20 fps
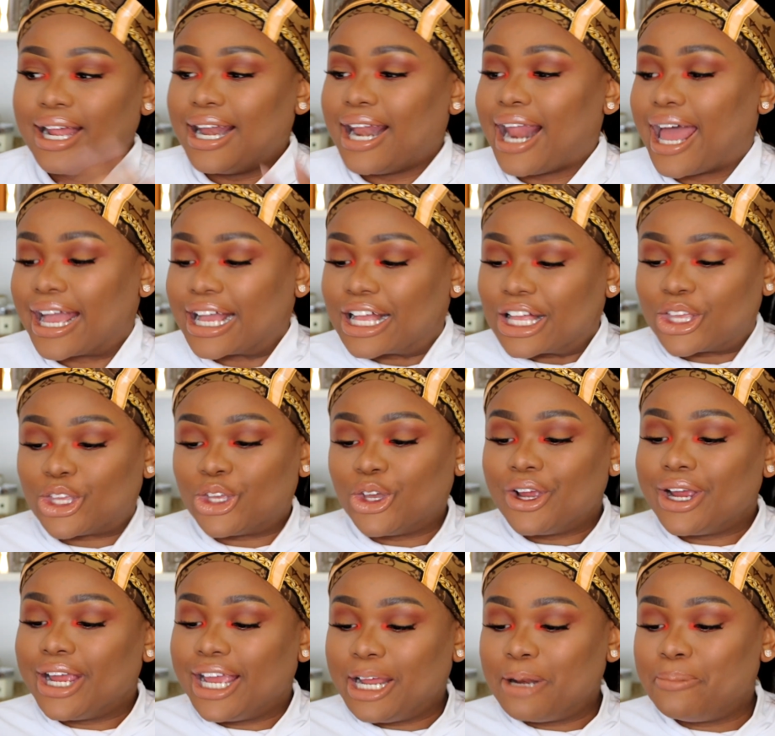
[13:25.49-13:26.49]
Like,
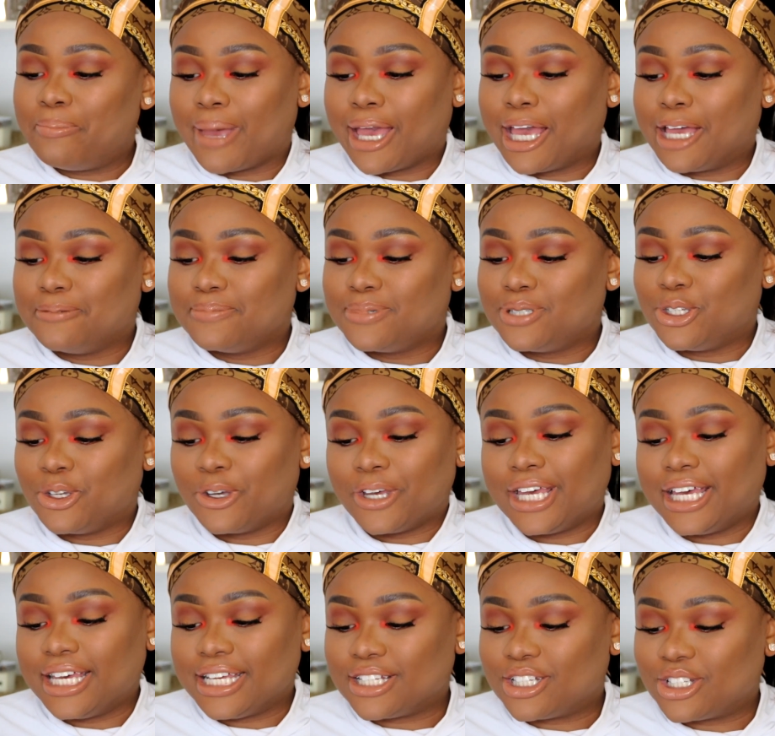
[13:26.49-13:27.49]
you're it, babes, you're
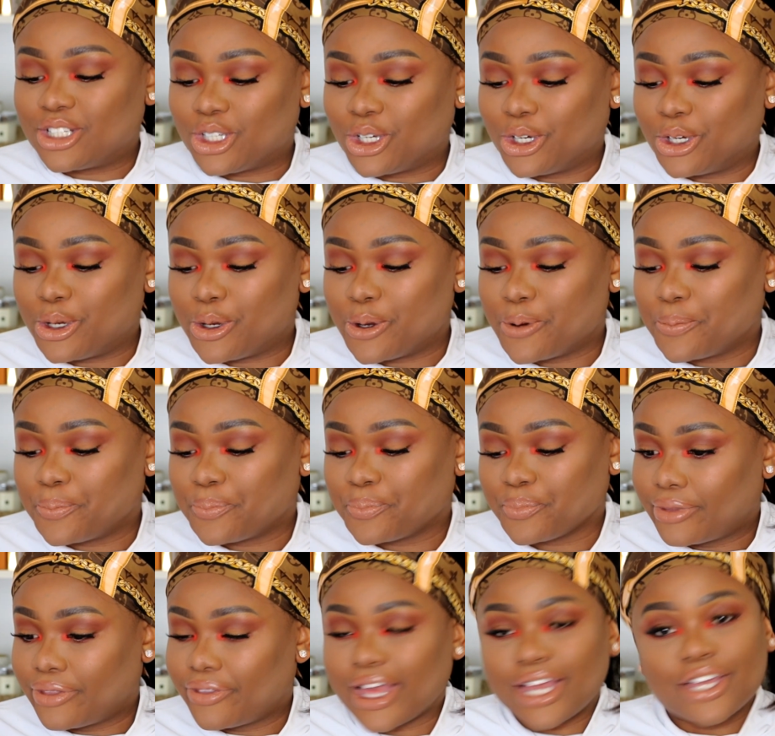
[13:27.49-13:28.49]
it. So
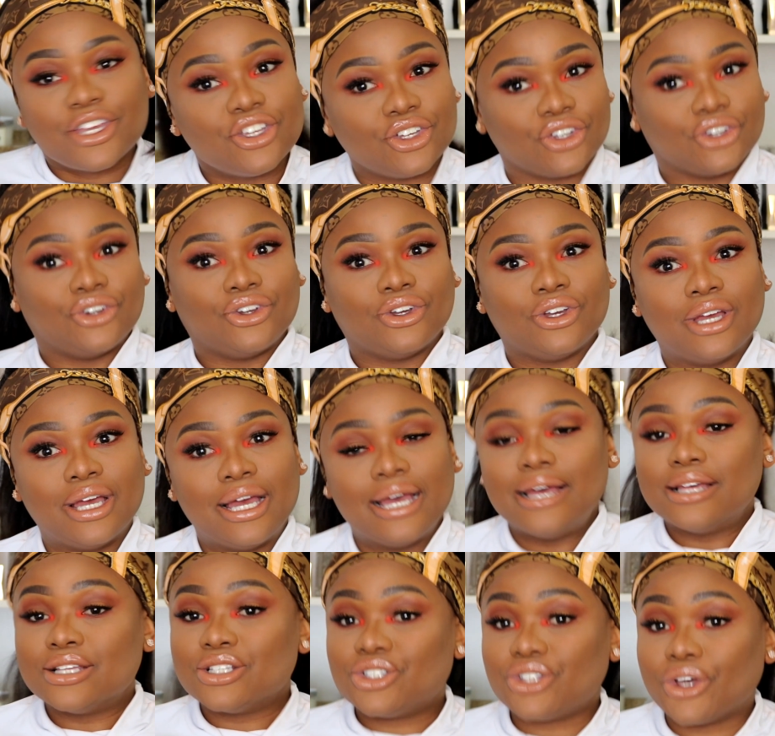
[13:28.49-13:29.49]
thank you.
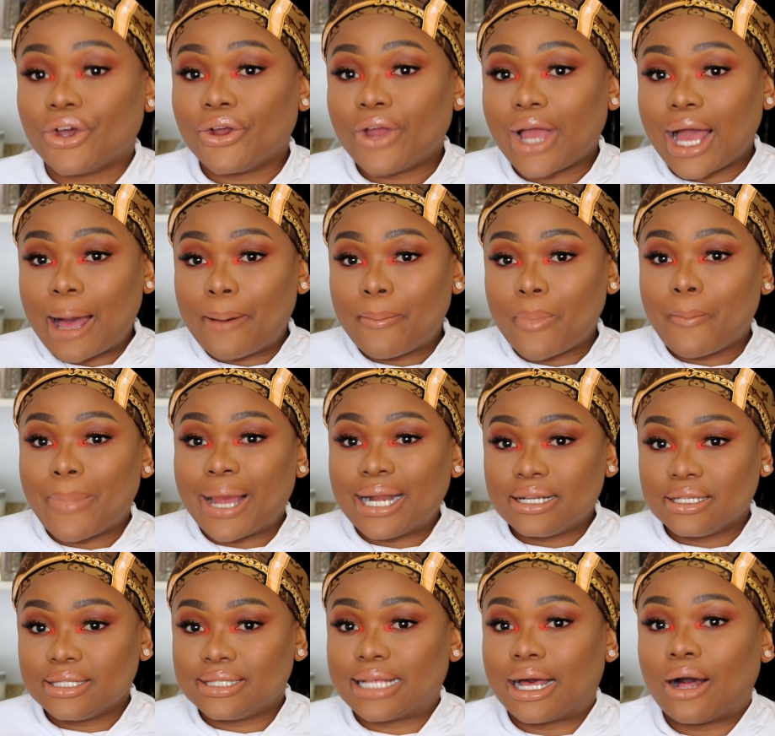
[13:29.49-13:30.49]
So
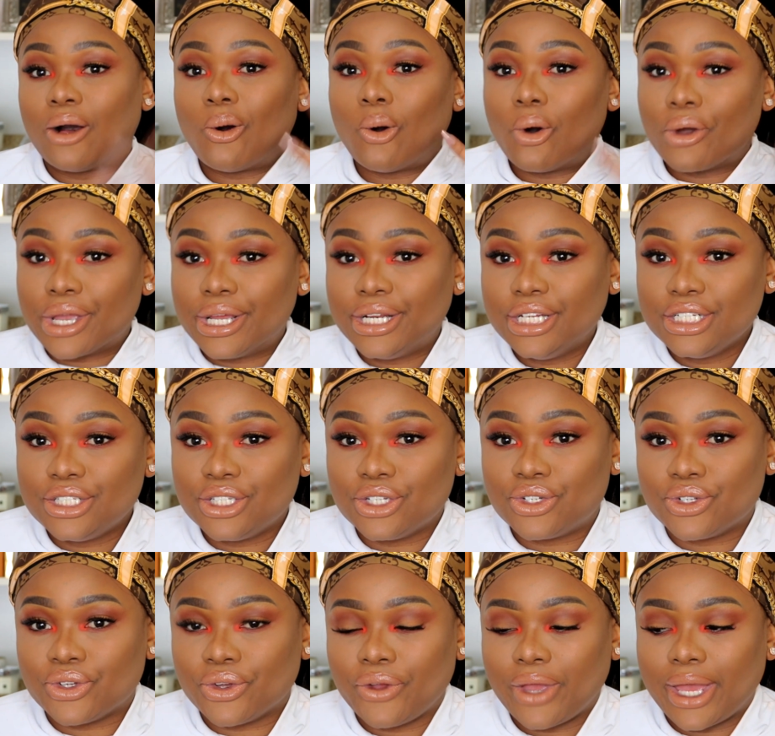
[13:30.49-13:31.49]
Mandisa, all you need to
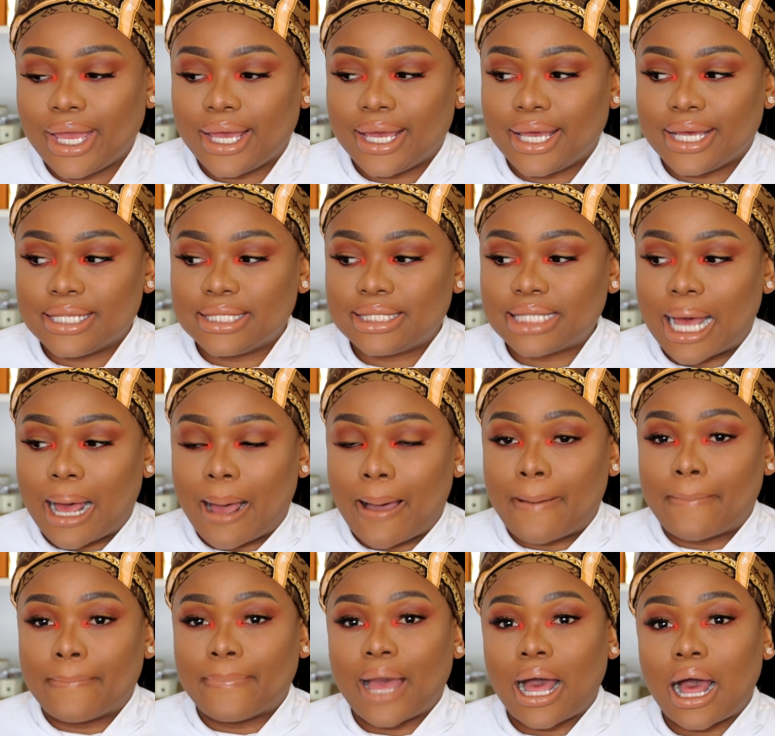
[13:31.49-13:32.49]
do is
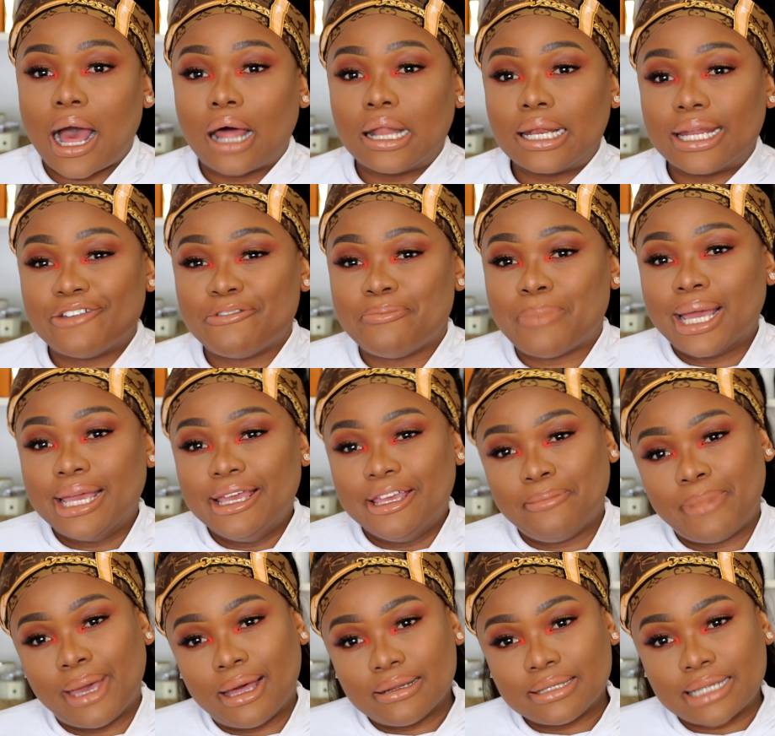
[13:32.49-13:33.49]
I'll leave my
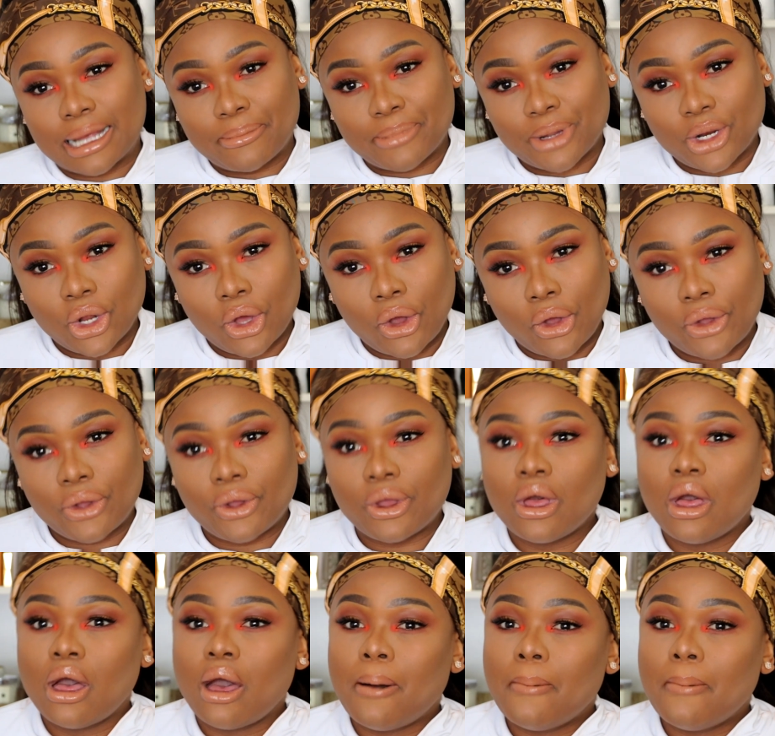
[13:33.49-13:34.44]
email down below.